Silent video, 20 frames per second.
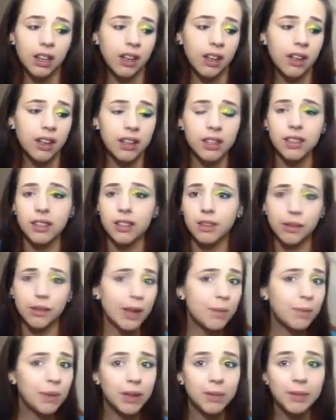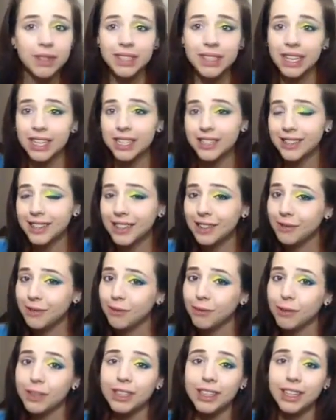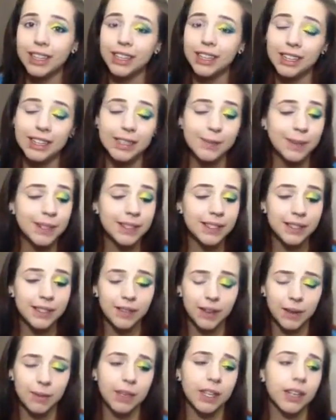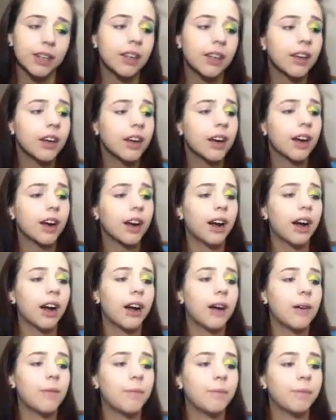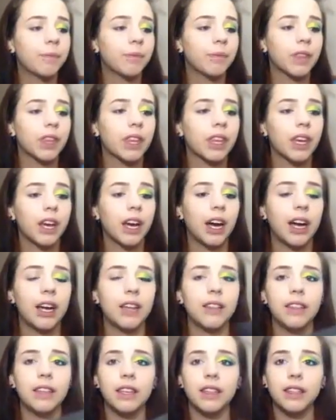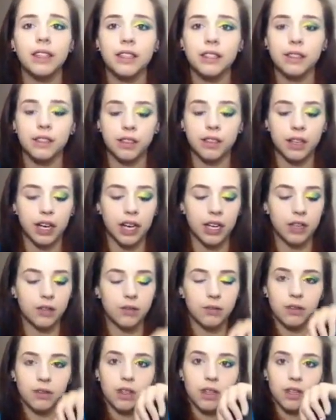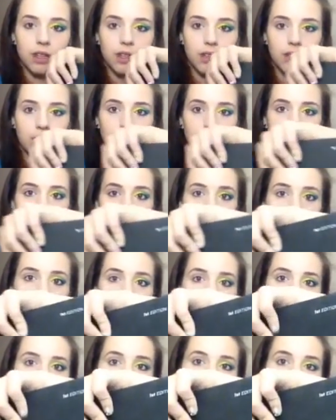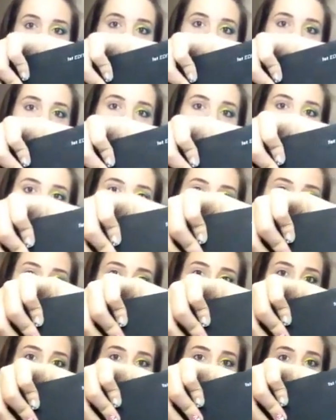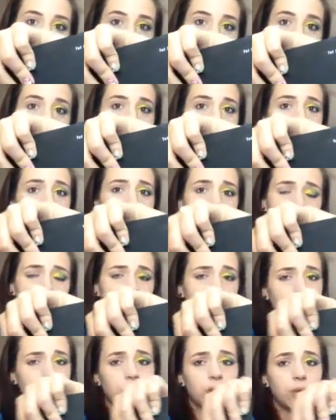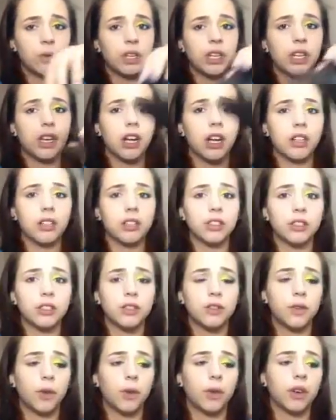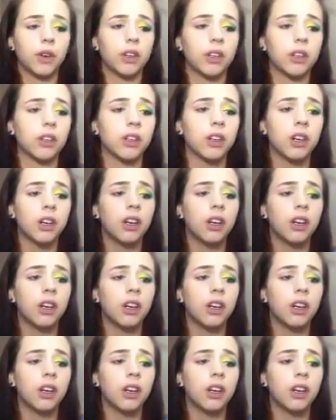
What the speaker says: it's great pigmentation and really inexpensive. I mean, and in this look I used the BH First Edition. It's 120 colors for